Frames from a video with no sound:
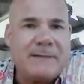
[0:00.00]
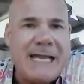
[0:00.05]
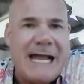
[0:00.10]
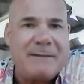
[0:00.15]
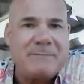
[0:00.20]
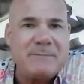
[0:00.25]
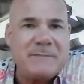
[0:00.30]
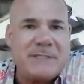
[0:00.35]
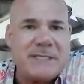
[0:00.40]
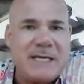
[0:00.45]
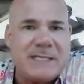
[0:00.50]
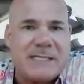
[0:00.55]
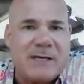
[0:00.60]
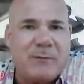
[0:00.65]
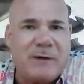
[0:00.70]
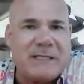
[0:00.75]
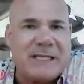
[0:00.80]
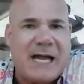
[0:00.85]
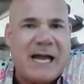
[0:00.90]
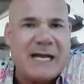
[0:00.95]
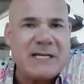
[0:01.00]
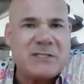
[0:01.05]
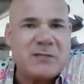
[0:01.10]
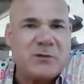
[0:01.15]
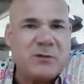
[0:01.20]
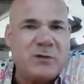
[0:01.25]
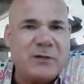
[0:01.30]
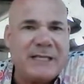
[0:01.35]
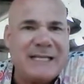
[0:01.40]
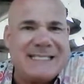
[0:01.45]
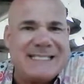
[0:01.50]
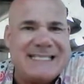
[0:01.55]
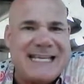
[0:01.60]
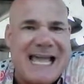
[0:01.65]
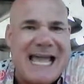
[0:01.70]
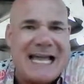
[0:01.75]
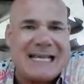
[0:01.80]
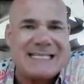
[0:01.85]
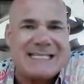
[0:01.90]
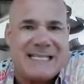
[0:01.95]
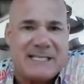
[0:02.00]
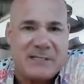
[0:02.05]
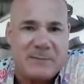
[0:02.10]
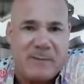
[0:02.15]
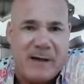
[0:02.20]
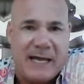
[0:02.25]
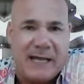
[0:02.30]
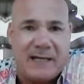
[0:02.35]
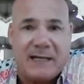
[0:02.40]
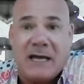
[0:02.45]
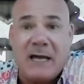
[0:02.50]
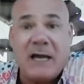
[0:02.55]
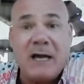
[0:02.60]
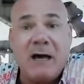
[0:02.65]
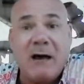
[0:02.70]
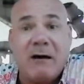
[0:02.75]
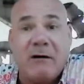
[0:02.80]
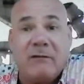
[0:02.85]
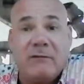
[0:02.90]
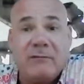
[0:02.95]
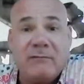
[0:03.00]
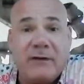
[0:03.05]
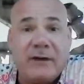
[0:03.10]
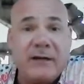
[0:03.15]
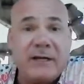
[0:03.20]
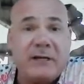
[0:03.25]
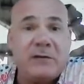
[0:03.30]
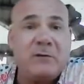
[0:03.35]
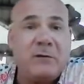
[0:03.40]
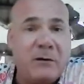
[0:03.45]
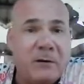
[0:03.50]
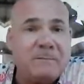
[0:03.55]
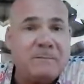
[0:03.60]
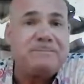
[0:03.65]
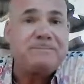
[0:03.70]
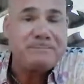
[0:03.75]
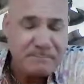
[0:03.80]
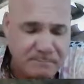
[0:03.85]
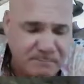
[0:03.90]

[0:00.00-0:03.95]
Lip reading: Captain says, I went to high school in Texas, Mike. Oh, very cool.